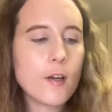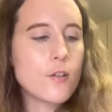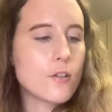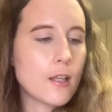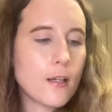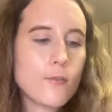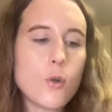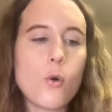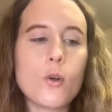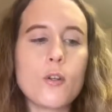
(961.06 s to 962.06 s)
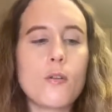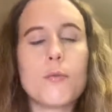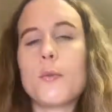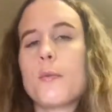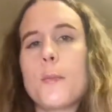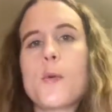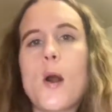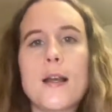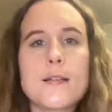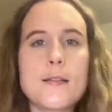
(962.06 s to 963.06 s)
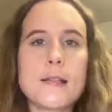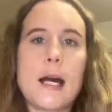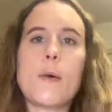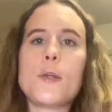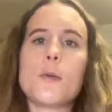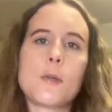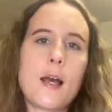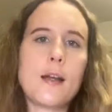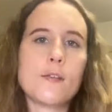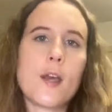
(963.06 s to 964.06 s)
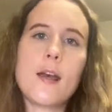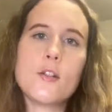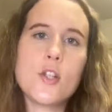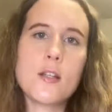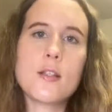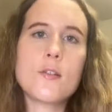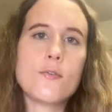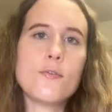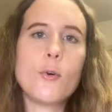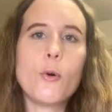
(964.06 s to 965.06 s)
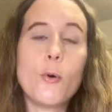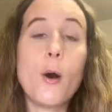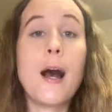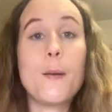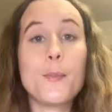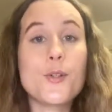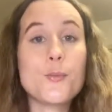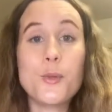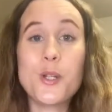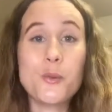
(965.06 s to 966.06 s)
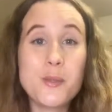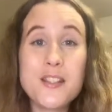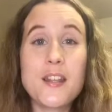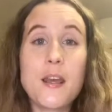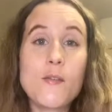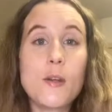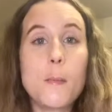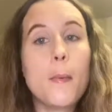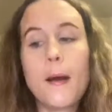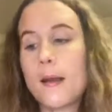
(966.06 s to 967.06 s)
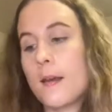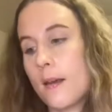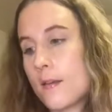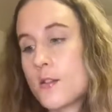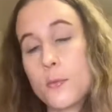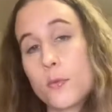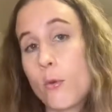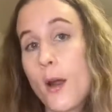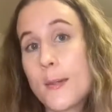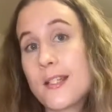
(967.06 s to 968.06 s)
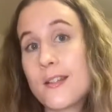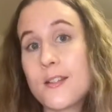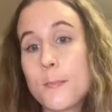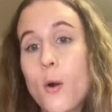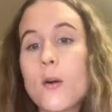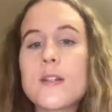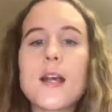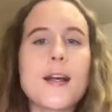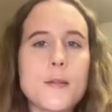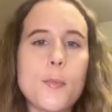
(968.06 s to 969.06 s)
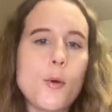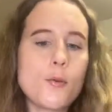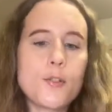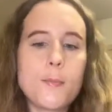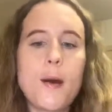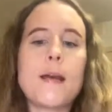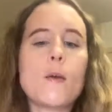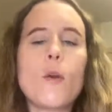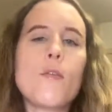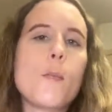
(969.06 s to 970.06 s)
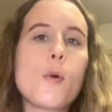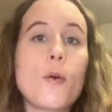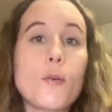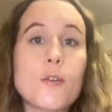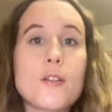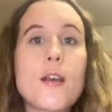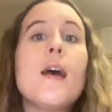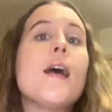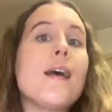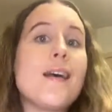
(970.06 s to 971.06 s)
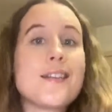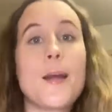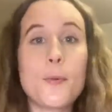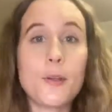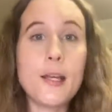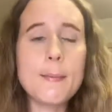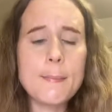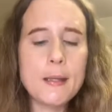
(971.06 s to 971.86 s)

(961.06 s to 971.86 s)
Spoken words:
I just kind of talk you through the prices now, you'll kind of get a gist for how much money you'll be saving by subscribing to this box as opposed to buying all of the products separately.